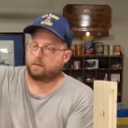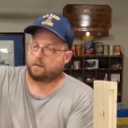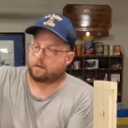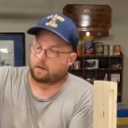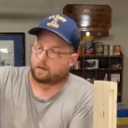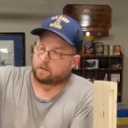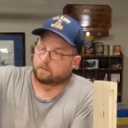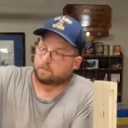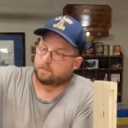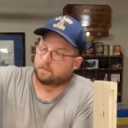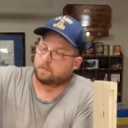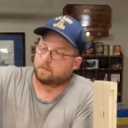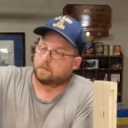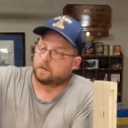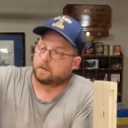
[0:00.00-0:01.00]

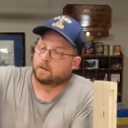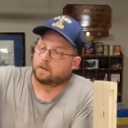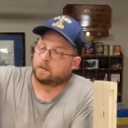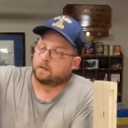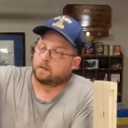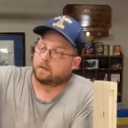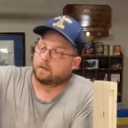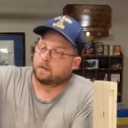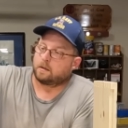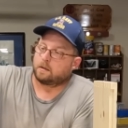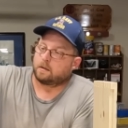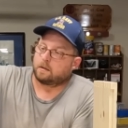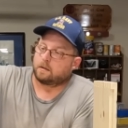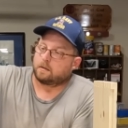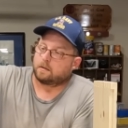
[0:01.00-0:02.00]

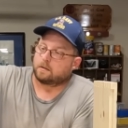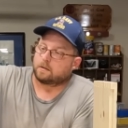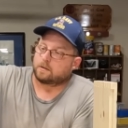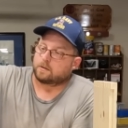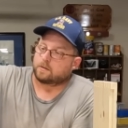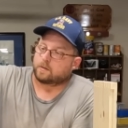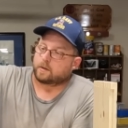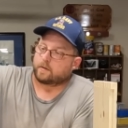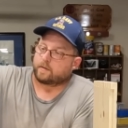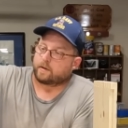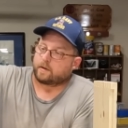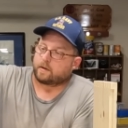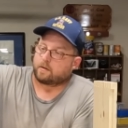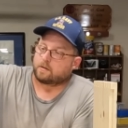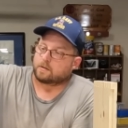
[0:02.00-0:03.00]

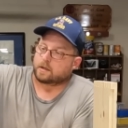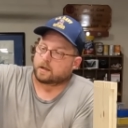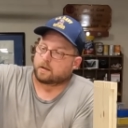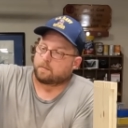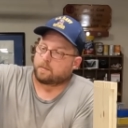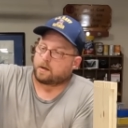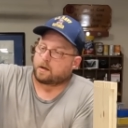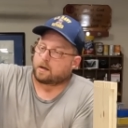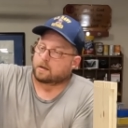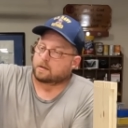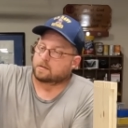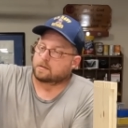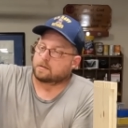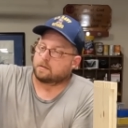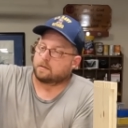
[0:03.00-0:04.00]
$25 I got a
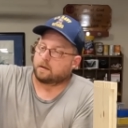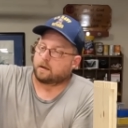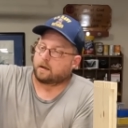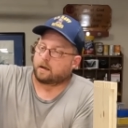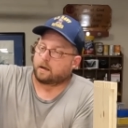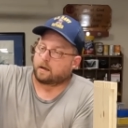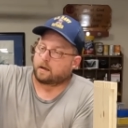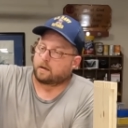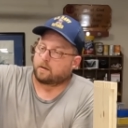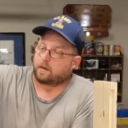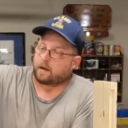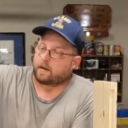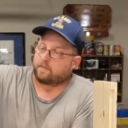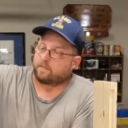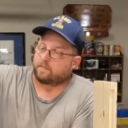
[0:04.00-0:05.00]
box and I don't
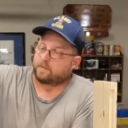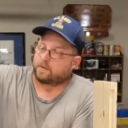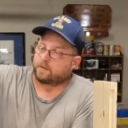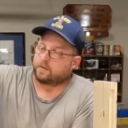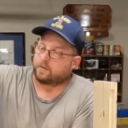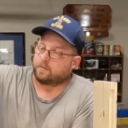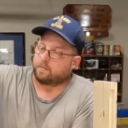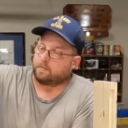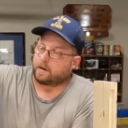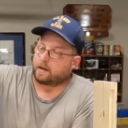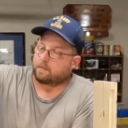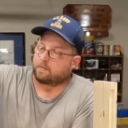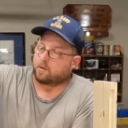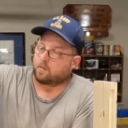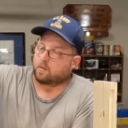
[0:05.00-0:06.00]
have to do
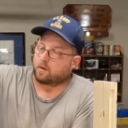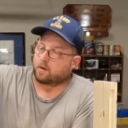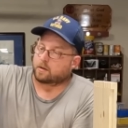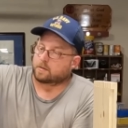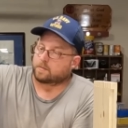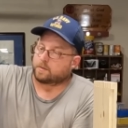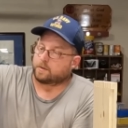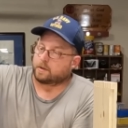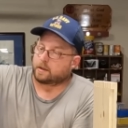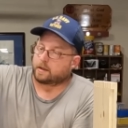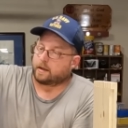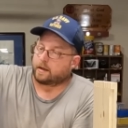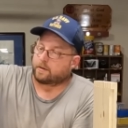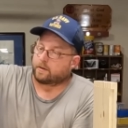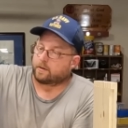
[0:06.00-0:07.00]
minimal work to put it
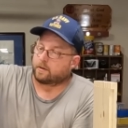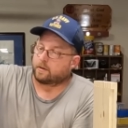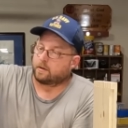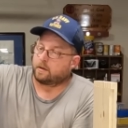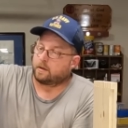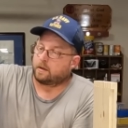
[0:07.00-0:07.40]
together.